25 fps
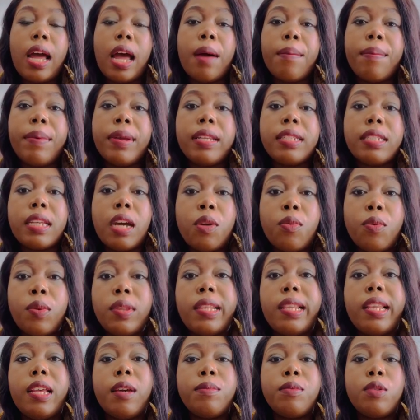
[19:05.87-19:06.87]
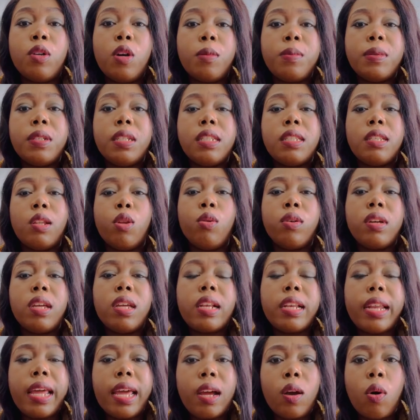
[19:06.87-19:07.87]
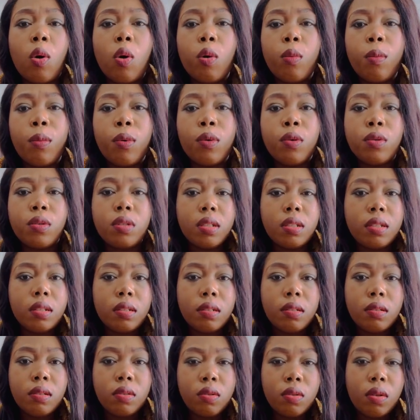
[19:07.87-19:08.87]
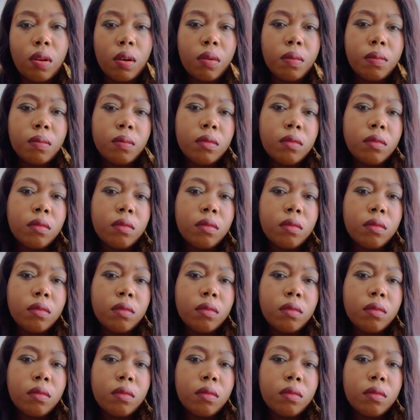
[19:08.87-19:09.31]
up and down with laptops is looking like hobos, you know.